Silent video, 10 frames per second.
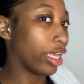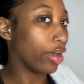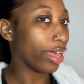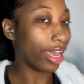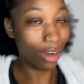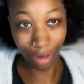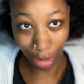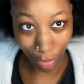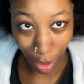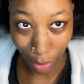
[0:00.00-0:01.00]
Okay, I don't
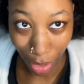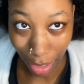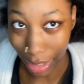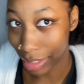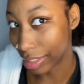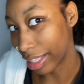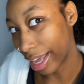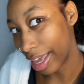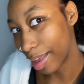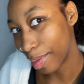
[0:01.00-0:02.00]
know if I would call it
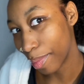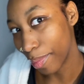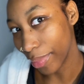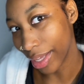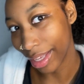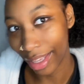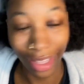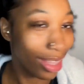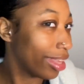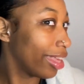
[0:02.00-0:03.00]
slight, but
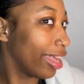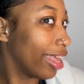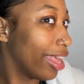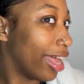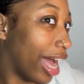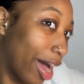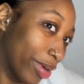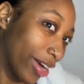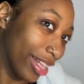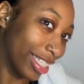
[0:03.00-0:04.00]
I
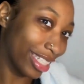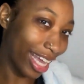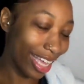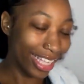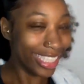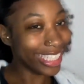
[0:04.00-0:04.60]
would call it slight.